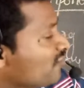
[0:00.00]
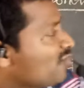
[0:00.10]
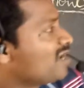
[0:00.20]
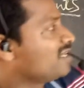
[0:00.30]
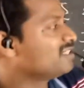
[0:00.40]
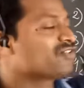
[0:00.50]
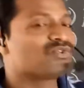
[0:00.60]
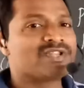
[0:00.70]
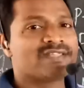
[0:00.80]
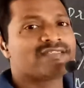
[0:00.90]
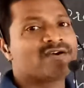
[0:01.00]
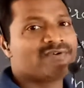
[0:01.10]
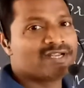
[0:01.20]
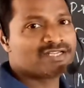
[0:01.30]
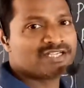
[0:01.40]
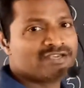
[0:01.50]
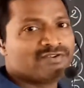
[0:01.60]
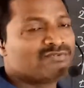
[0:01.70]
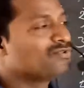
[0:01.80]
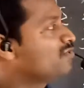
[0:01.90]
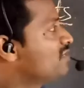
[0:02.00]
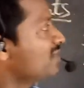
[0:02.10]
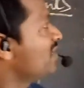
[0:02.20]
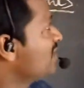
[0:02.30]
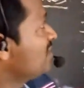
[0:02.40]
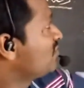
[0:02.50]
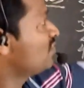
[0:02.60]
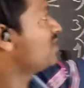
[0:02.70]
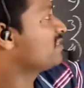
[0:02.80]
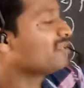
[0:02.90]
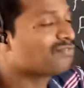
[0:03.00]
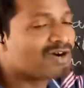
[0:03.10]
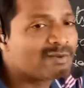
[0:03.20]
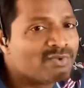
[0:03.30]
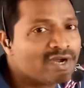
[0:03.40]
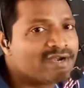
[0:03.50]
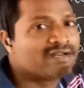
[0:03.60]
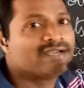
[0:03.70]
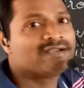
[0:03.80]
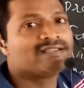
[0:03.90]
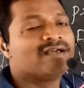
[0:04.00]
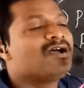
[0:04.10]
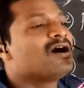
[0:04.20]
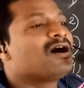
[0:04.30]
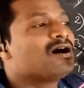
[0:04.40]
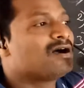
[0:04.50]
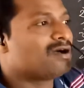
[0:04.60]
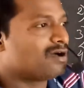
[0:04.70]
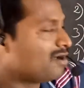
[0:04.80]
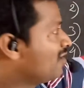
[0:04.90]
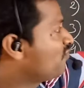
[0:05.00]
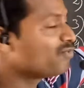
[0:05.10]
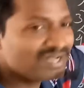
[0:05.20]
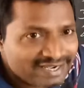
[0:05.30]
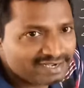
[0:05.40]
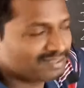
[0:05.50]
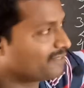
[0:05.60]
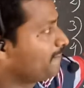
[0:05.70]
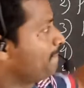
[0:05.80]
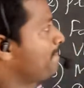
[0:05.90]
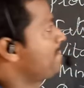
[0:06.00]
So what are the sources of energy giving food? So what are the sources of carbohydrates? All food grains.